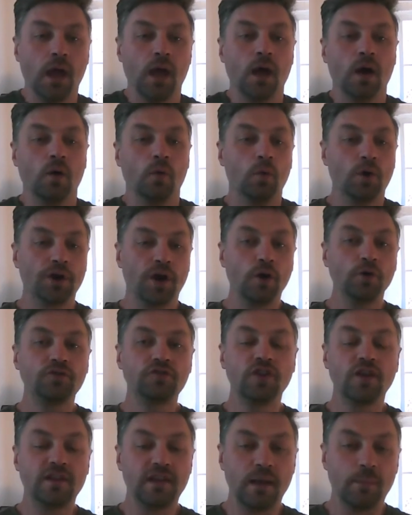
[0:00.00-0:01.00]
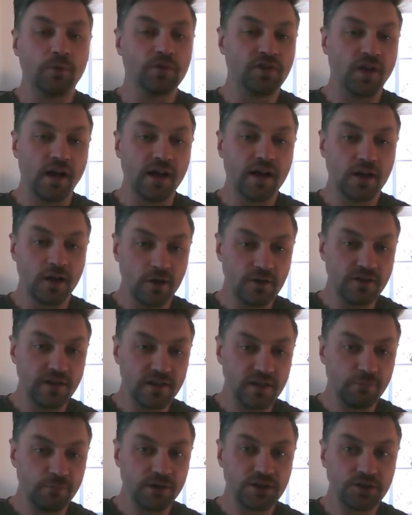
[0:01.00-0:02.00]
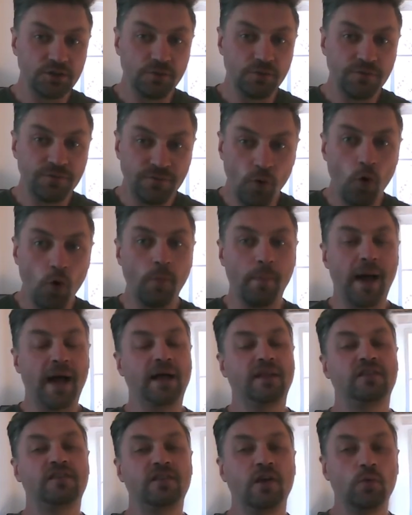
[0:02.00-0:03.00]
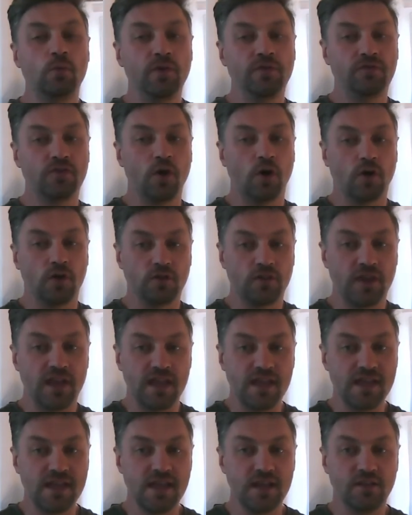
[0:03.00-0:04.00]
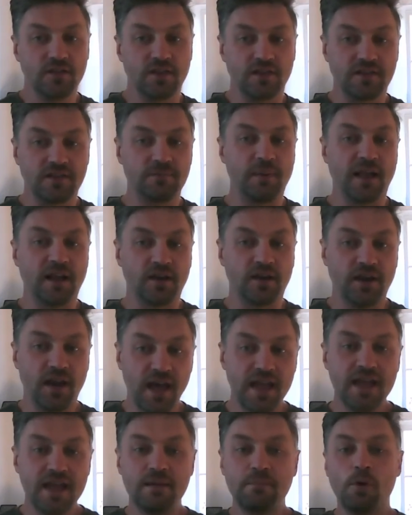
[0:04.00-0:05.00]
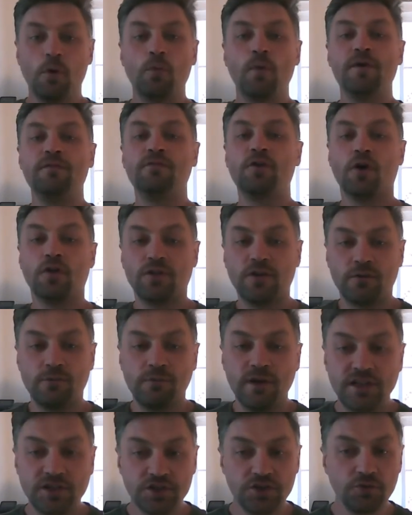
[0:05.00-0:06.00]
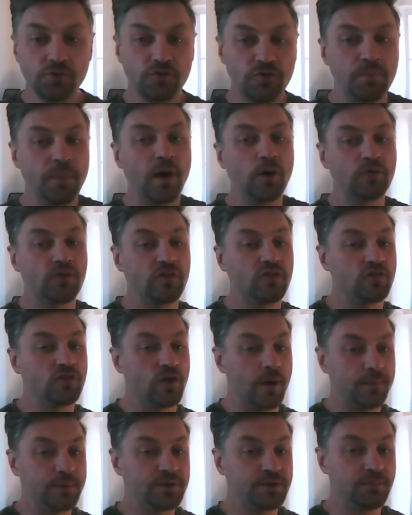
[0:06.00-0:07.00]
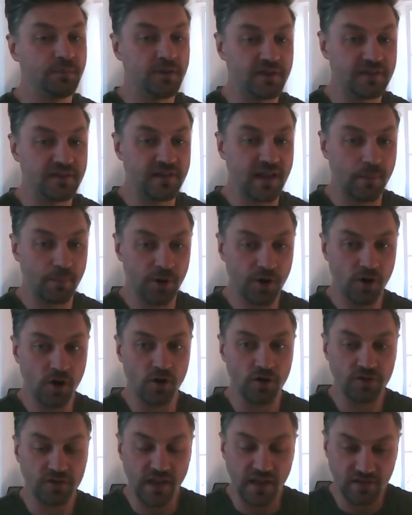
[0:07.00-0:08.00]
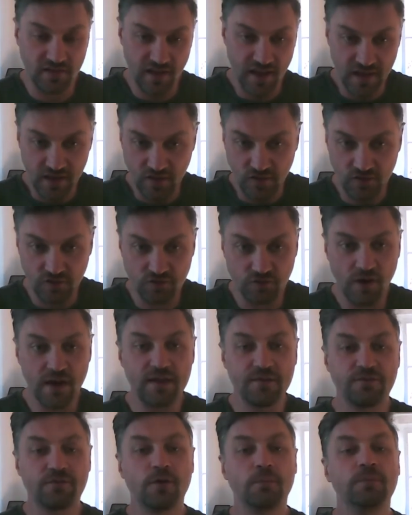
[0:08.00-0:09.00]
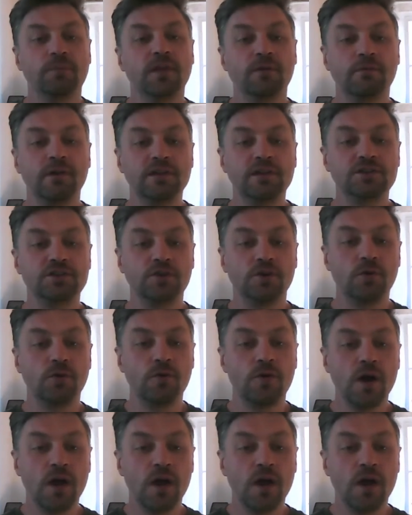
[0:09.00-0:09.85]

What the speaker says: What I also did was I included the original format. So we've got the spell name, we've got the original spell description with the stamina cost. That's taken straight from the original